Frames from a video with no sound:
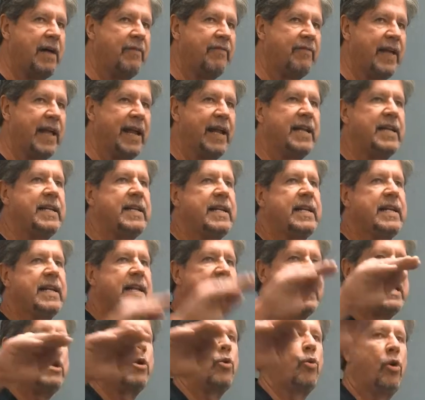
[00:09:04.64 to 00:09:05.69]
and it didn't
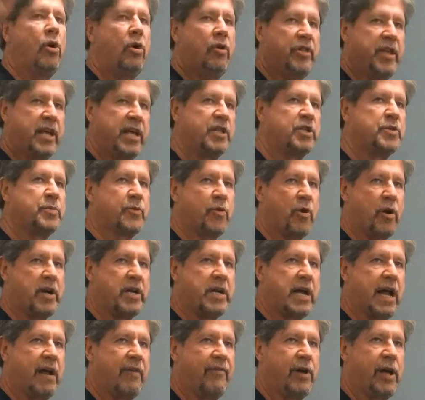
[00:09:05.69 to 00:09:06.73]
equal the inspiratory
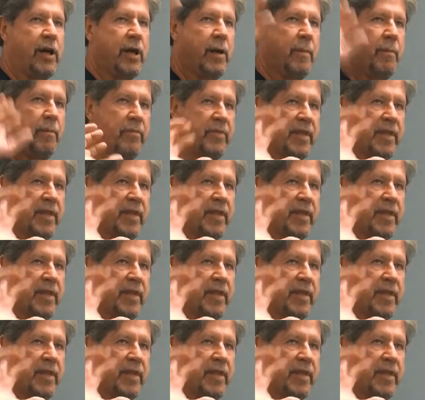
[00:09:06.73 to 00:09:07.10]
tidal volume,